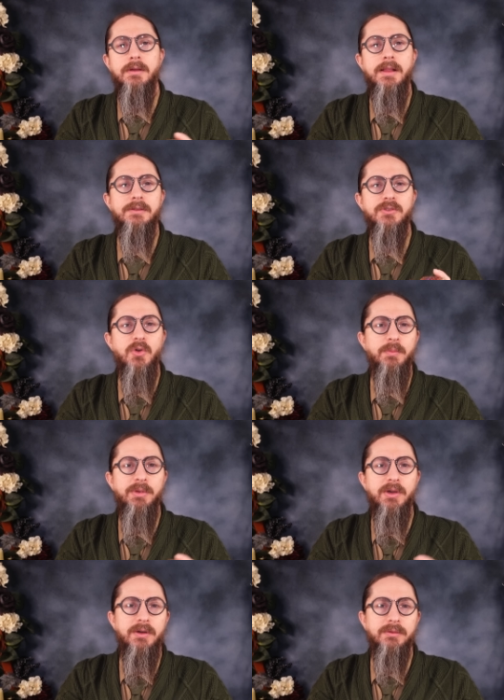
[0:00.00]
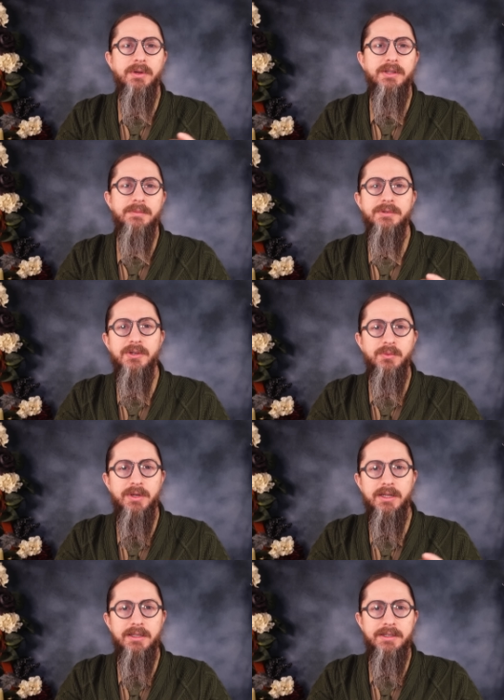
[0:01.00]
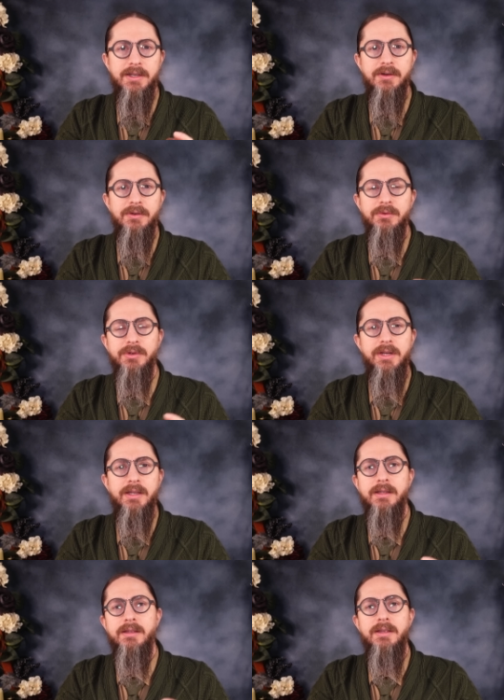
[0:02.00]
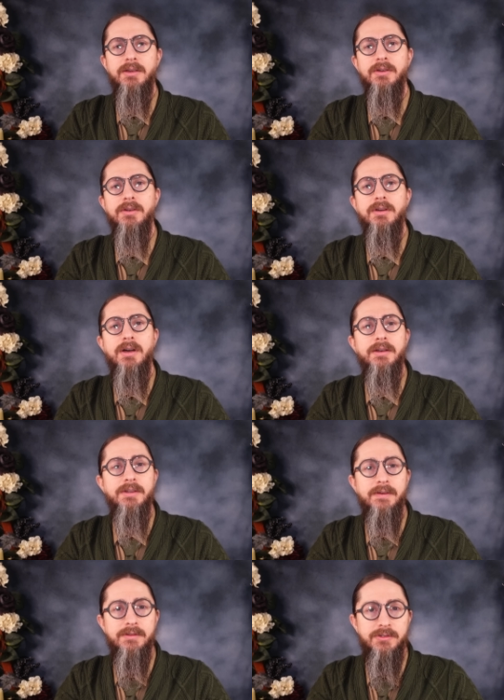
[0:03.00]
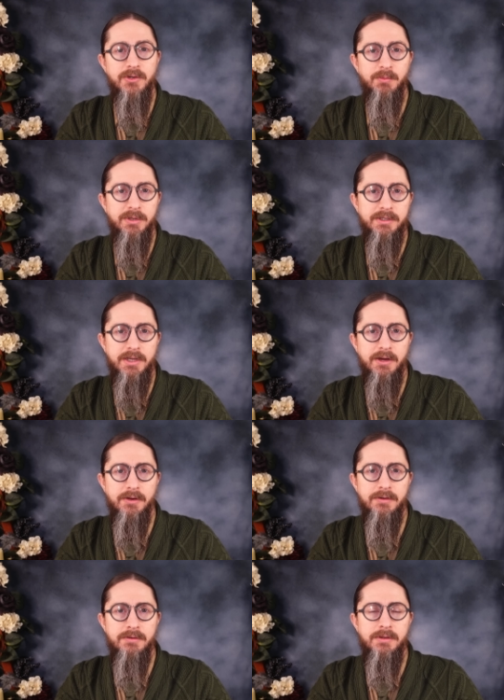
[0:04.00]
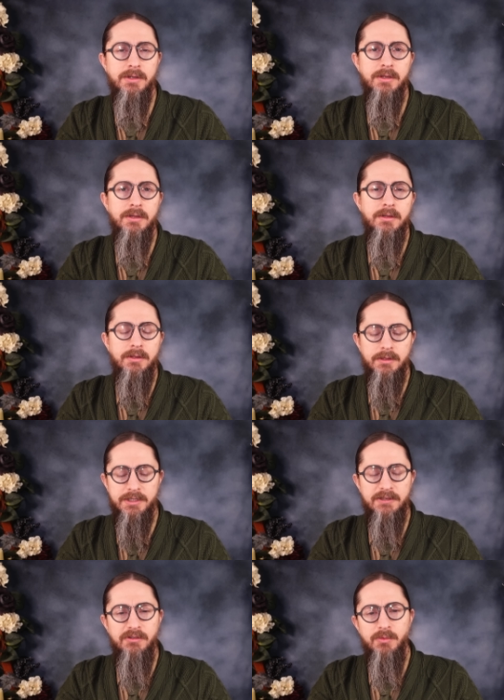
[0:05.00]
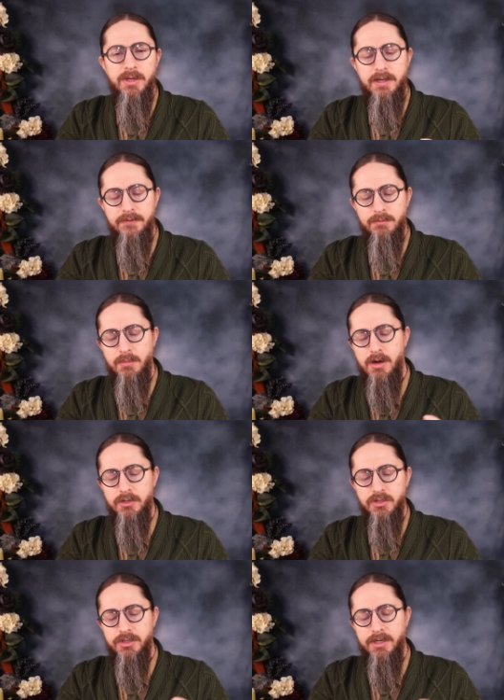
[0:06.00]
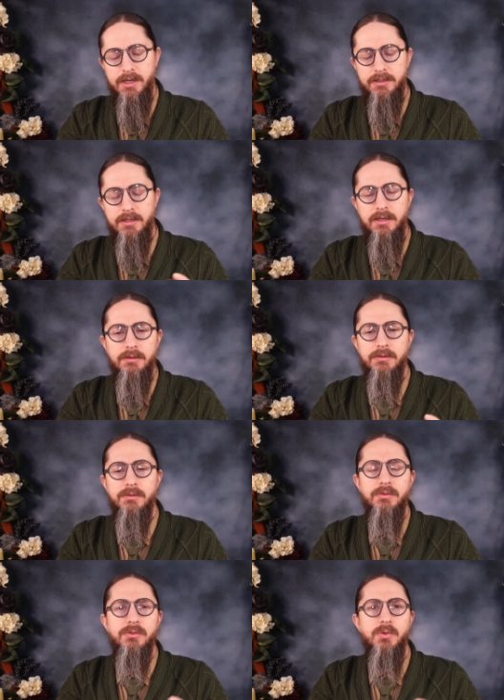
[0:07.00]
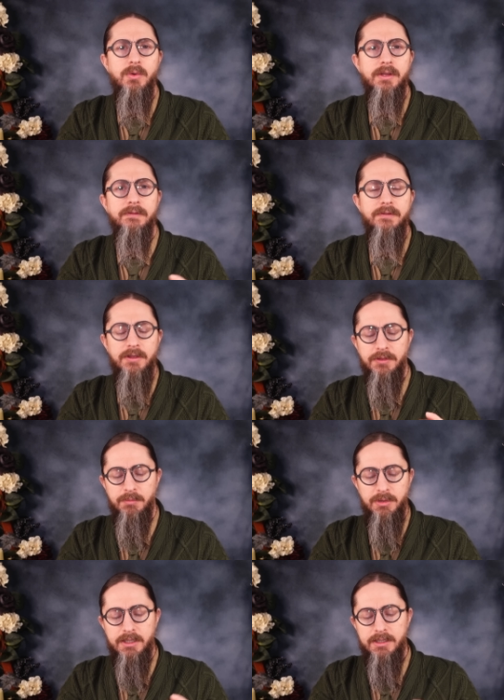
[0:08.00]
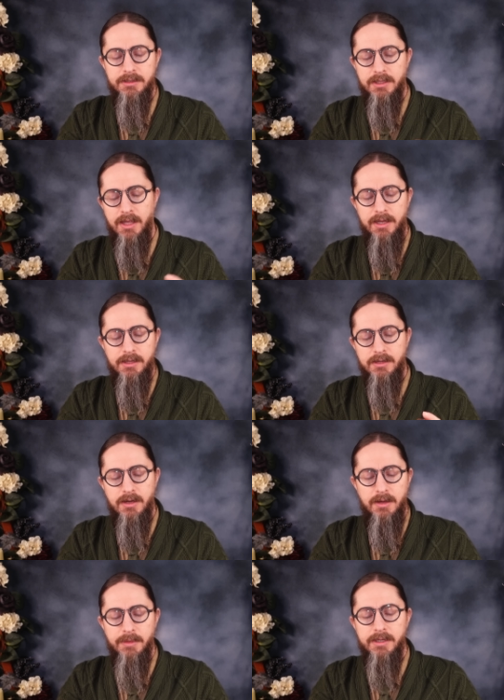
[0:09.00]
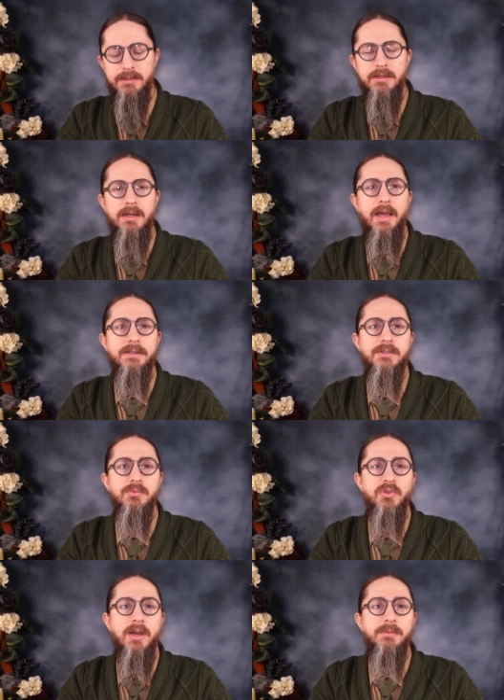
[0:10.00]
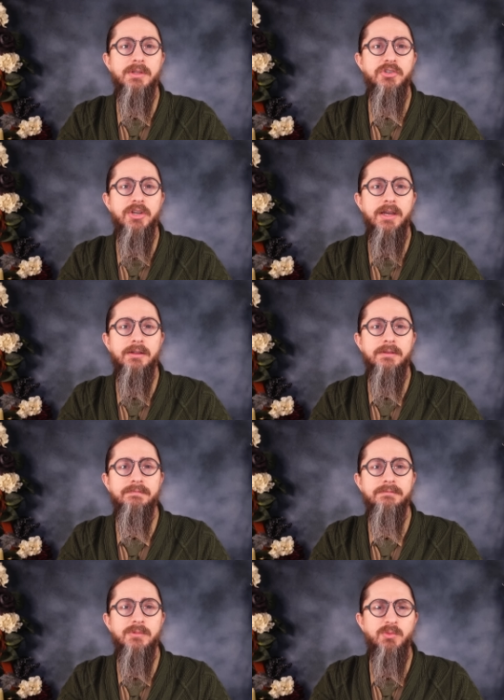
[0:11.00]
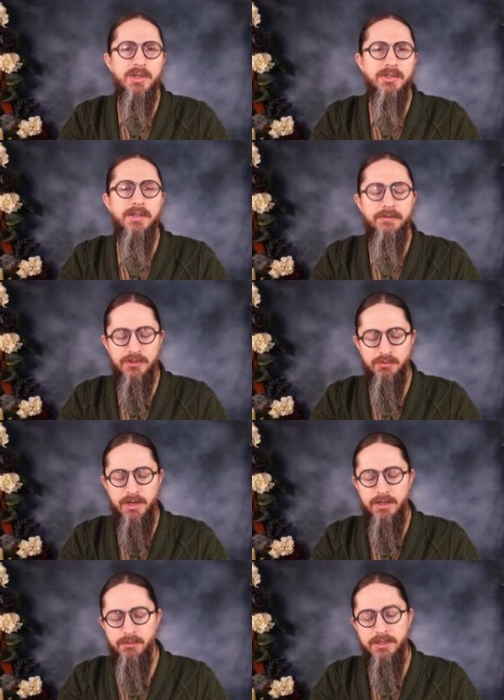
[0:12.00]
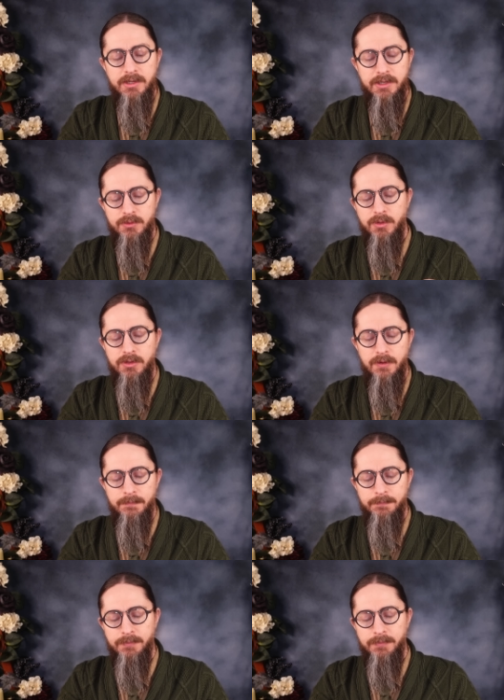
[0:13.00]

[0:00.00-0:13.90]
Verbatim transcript: Hello, Scorpio. Welcome to your weekly tarot reading here on Dove and Serpent Tarot. This is for the week of March 19th through 25th. Please like, comment, and subscribe to the channel, especially if this reading resonates with you.